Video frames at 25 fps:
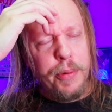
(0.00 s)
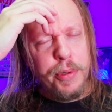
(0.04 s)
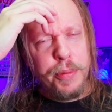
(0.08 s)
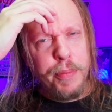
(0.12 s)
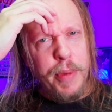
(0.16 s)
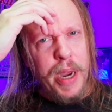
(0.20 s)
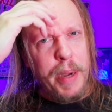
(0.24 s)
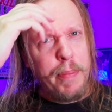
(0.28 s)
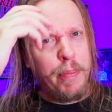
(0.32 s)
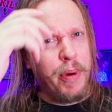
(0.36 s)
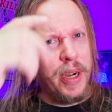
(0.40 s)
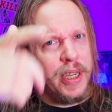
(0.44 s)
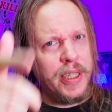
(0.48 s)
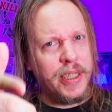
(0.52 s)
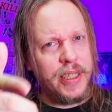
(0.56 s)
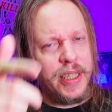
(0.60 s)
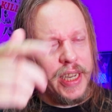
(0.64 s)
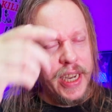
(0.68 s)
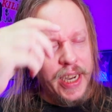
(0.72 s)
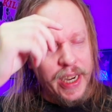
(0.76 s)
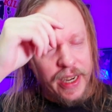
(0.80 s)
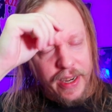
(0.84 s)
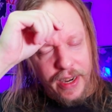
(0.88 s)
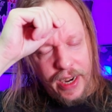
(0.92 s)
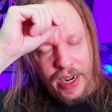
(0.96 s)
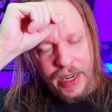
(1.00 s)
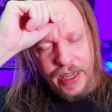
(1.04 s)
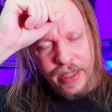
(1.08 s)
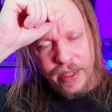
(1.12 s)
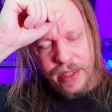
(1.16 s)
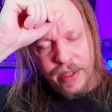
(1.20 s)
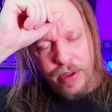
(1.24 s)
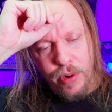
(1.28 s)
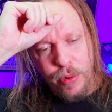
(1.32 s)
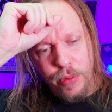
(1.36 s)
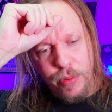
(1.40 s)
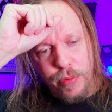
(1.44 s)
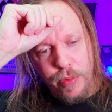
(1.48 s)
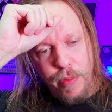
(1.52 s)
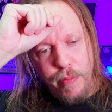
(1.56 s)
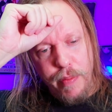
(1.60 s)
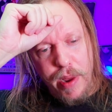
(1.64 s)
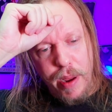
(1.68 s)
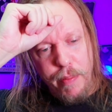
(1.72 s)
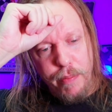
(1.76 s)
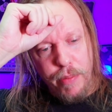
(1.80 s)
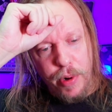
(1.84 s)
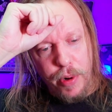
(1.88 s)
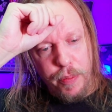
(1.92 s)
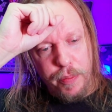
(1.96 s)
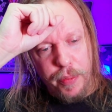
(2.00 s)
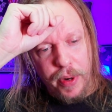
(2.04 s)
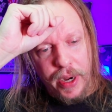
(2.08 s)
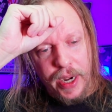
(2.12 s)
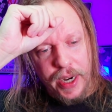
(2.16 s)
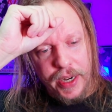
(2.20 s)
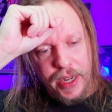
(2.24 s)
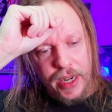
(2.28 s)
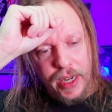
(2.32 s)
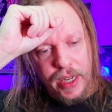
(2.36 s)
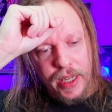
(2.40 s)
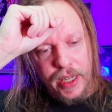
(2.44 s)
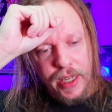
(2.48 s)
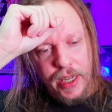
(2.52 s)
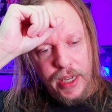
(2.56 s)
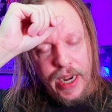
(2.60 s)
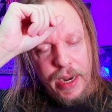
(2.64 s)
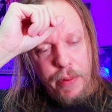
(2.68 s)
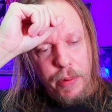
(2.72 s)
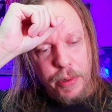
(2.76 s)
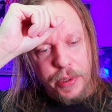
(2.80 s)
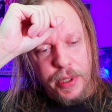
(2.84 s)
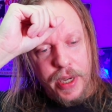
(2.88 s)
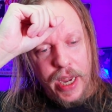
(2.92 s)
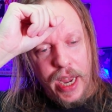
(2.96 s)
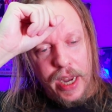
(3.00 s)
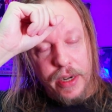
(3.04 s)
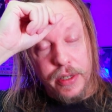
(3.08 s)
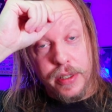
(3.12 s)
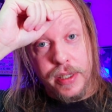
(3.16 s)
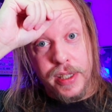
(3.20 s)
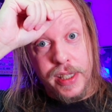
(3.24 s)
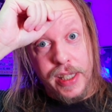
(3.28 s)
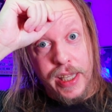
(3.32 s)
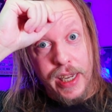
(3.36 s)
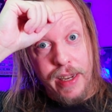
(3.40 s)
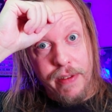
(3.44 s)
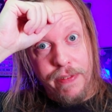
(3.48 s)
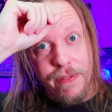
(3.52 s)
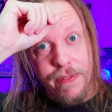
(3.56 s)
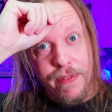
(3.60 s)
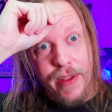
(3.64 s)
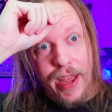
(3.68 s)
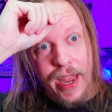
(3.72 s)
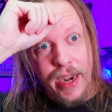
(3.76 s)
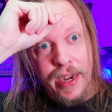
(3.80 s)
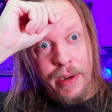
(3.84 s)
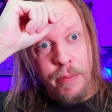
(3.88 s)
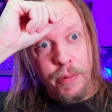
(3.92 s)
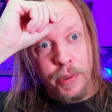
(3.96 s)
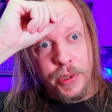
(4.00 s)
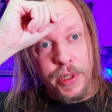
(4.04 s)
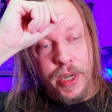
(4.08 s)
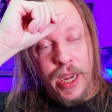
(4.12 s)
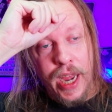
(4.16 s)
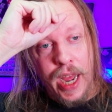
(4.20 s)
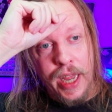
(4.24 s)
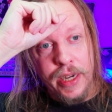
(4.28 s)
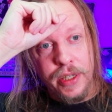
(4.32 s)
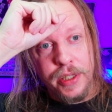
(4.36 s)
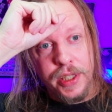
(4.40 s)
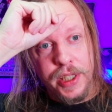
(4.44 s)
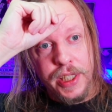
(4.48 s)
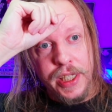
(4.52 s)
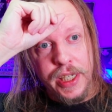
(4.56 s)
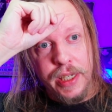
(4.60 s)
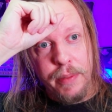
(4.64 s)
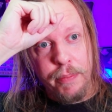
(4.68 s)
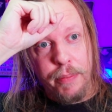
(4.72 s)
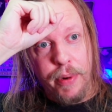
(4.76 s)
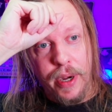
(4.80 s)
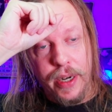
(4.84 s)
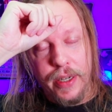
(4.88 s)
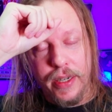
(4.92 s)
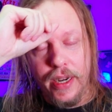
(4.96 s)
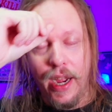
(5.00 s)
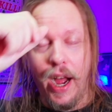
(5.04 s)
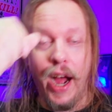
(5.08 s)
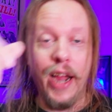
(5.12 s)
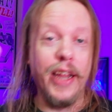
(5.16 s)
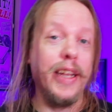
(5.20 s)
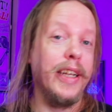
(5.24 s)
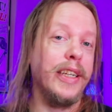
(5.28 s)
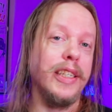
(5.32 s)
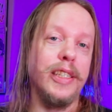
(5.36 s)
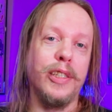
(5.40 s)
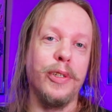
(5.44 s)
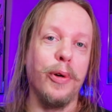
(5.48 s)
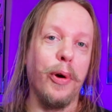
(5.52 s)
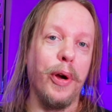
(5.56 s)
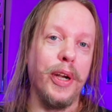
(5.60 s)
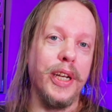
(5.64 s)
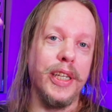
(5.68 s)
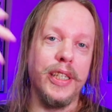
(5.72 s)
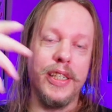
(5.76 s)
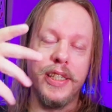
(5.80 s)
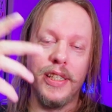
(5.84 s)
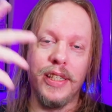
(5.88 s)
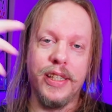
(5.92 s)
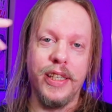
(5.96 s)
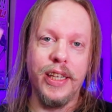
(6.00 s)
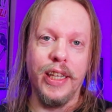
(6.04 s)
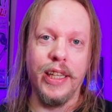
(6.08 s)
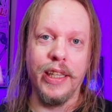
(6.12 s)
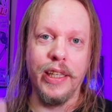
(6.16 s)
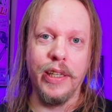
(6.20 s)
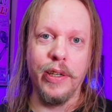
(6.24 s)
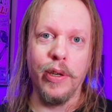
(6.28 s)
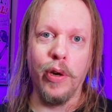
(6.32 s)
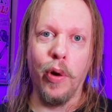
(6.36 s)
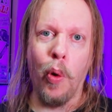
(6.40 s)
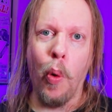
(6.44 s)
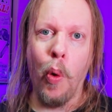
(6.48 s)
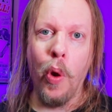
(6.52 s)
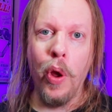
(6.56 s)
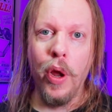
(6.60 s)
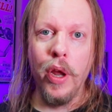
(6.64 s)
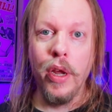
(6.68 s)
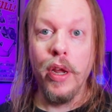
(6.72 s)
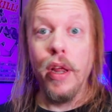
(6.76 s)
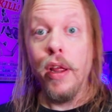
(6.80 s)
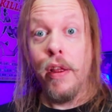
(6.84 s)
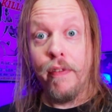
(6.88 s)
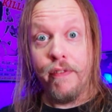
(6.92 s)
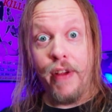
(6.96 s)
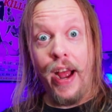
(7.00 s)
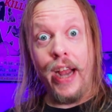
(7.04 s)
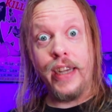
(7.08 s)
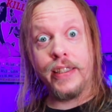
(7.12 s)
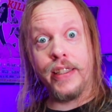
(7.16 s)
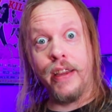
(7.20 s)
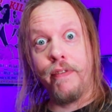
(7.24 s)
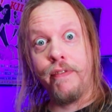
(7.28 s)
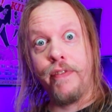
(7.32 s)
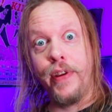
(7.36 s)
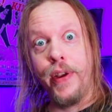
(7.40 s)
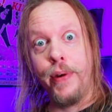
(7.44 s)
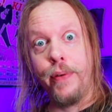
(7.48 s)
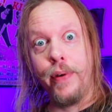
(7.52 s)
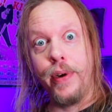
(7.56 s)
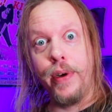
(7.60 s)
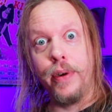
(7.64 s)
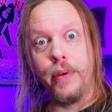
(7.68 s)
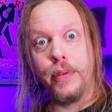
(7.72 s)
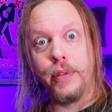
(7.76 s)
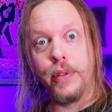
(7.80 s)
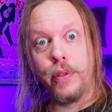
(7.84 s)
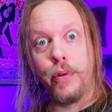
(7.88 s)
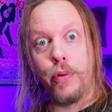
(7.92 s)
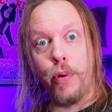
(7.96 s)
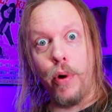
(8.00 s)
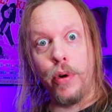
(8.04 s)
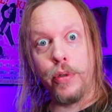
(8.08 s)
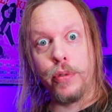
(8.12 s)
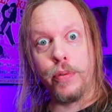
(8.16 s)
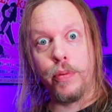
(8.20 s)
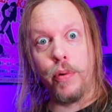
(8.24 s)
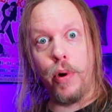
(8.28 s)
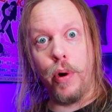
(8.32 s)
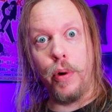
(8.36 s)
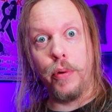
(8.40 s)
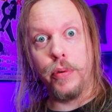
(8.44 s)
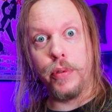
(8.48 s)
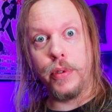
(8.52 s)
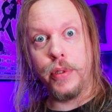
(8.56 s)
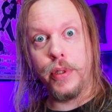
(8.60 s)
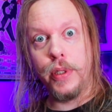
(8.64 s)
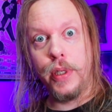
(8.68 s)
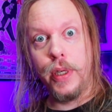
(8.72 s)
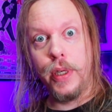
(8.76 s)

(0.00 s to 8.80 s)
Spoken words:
was made by Sega, I don't remember, but it was kind of stiff and it was kind of shitty, but I enjoyed it still, Fast and Furious, Crossroads.